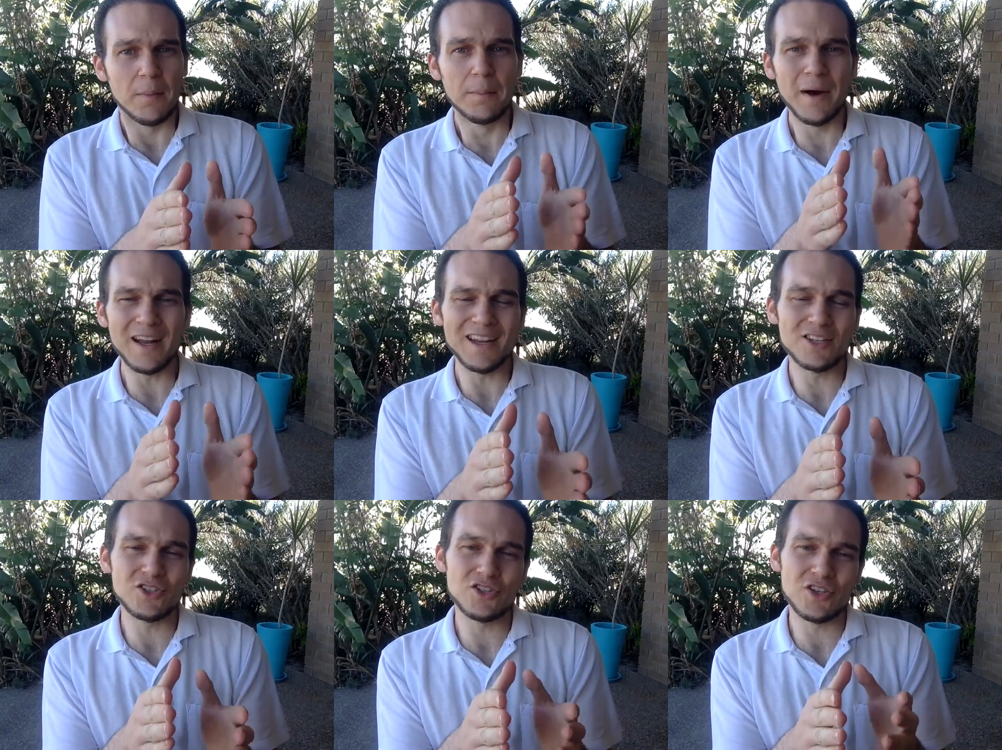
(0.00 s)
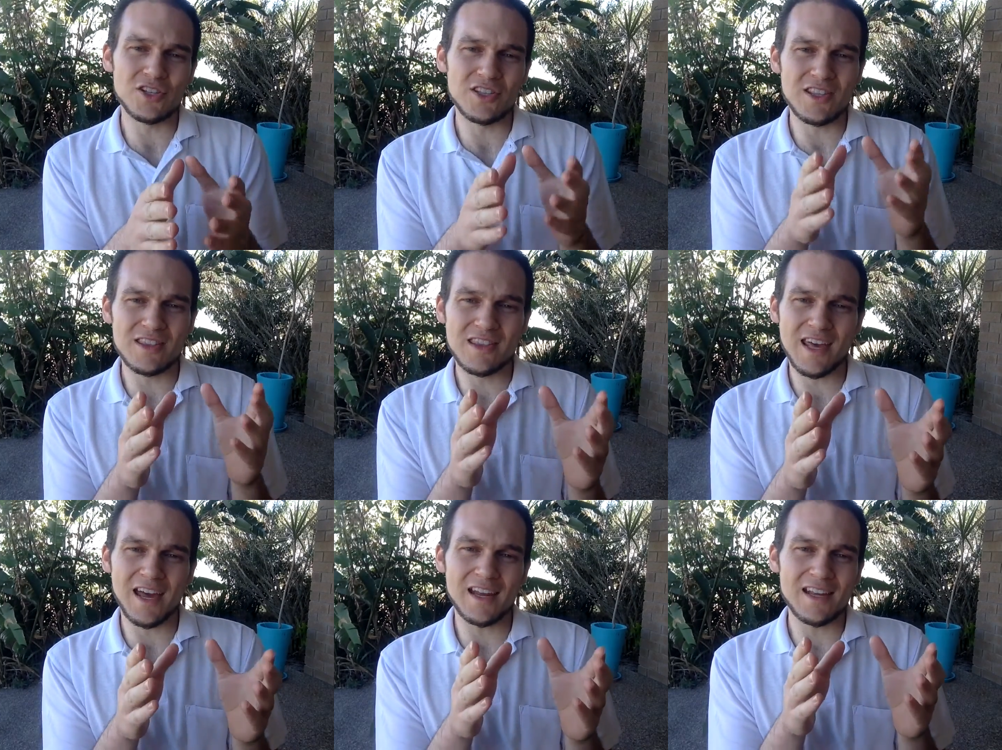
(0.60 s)
but it's just
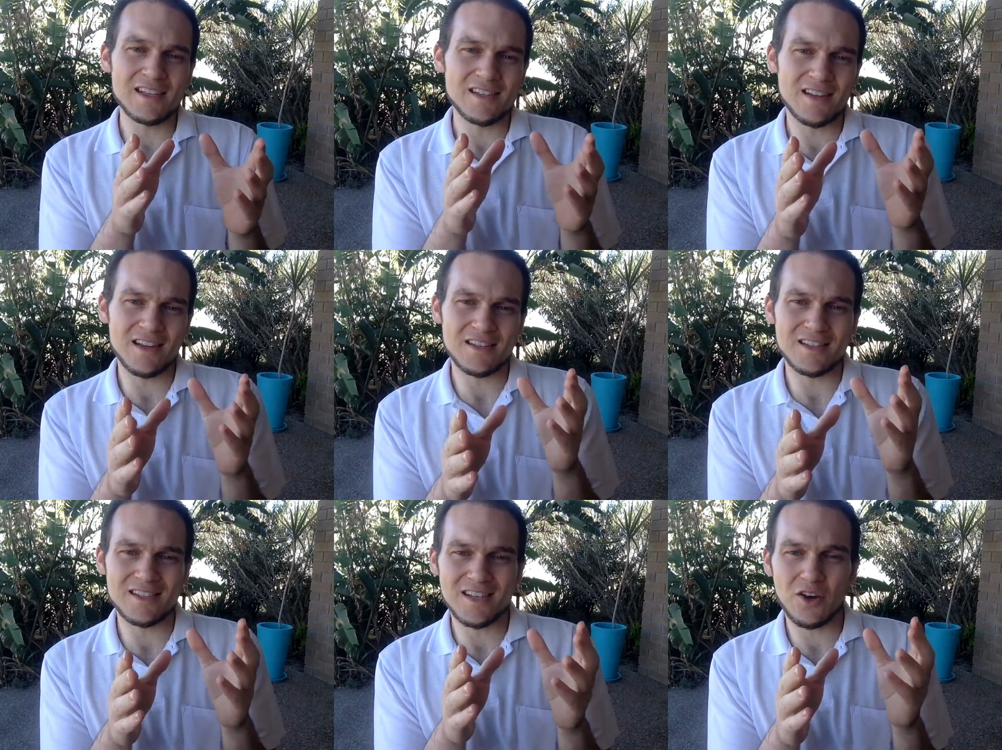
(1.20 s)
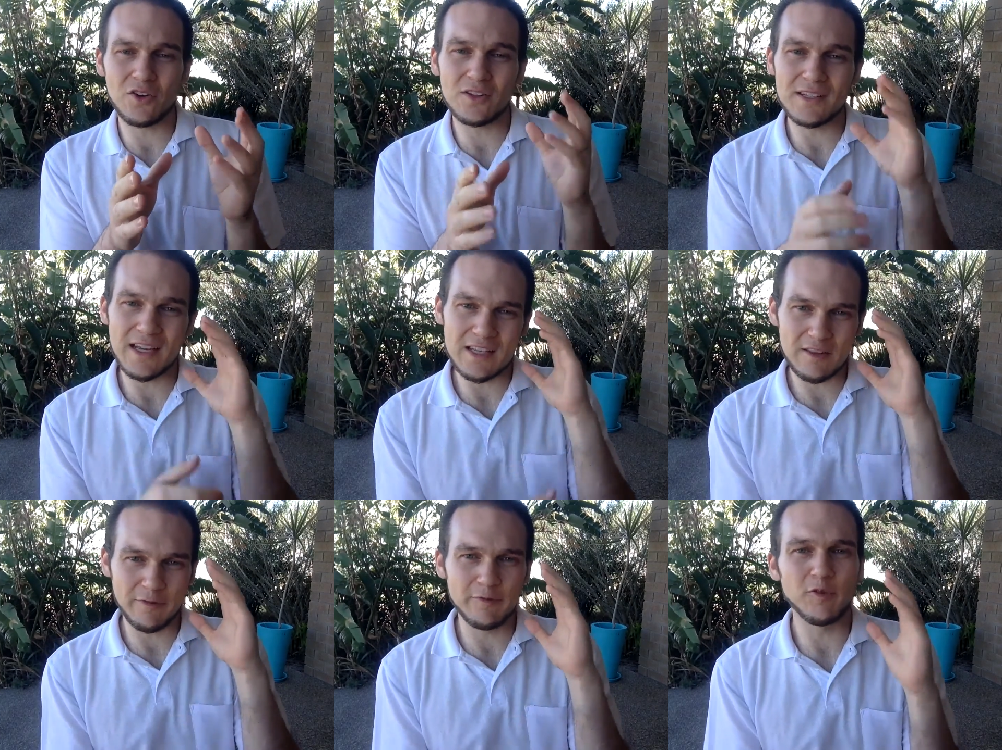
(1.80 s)
that isn't
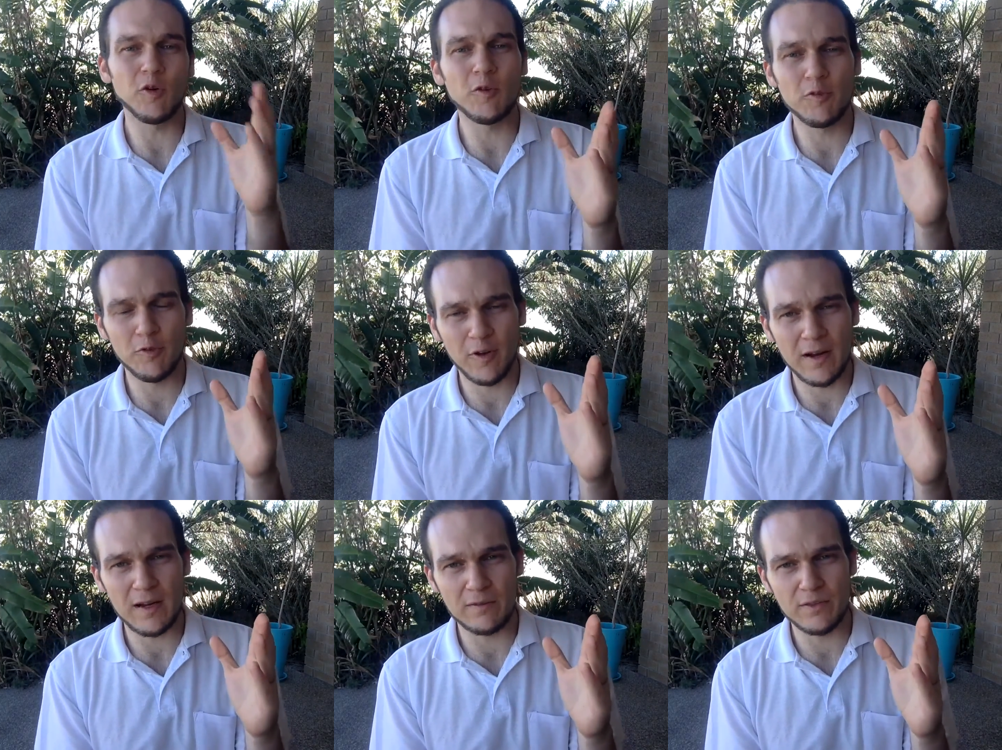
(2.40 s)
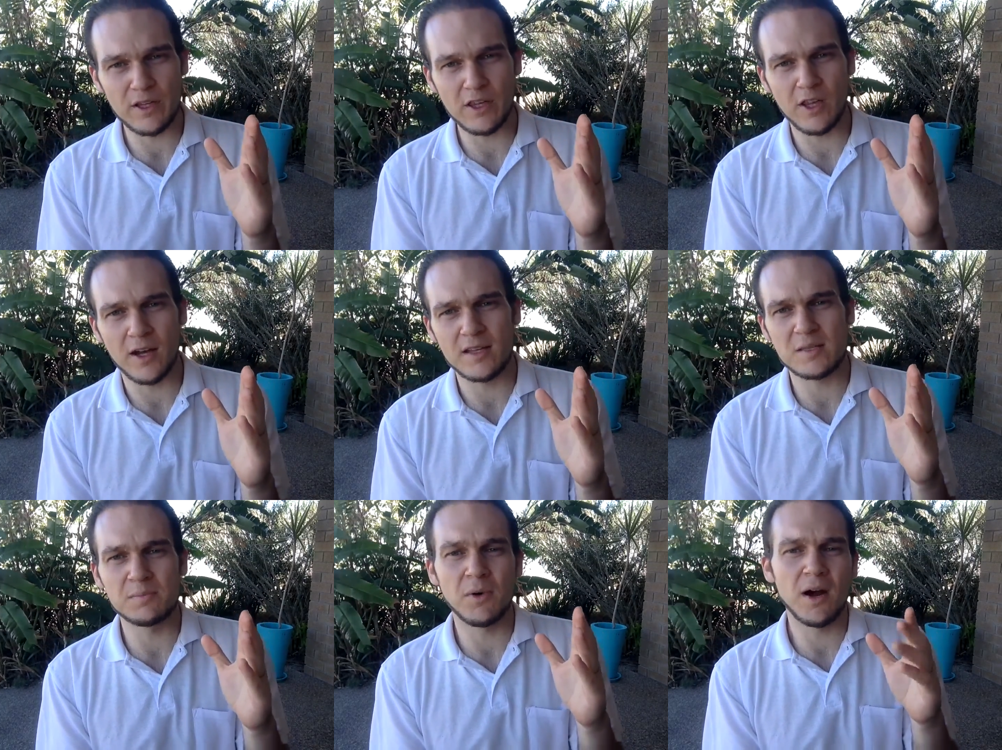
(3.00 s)
necessarily at the forefront of the
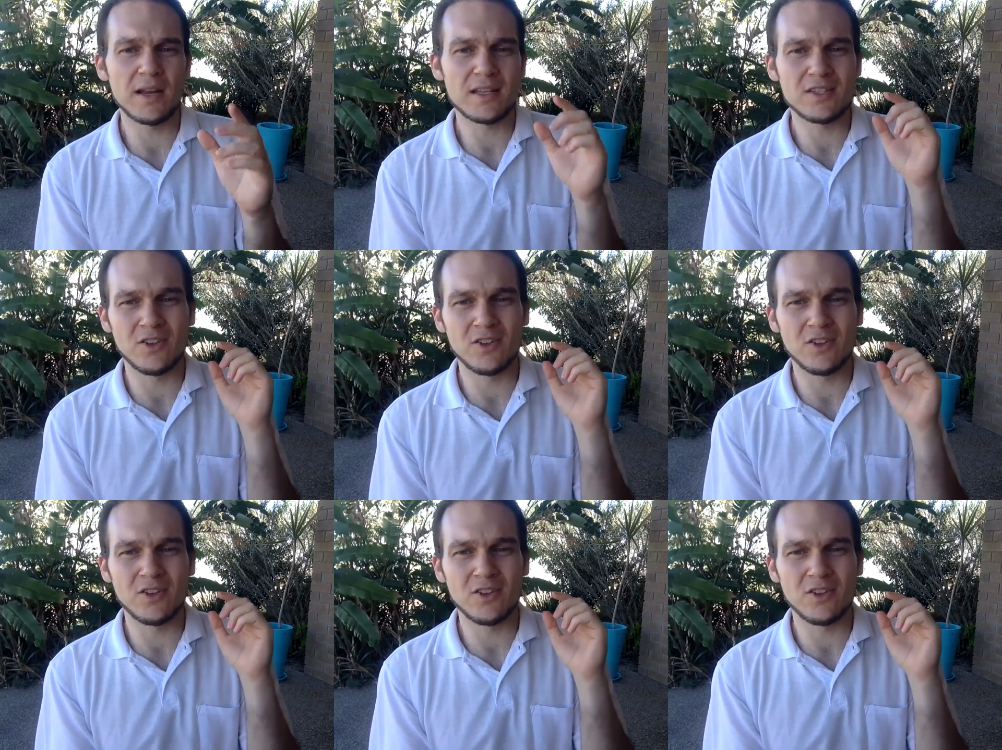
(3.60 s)
client's mind.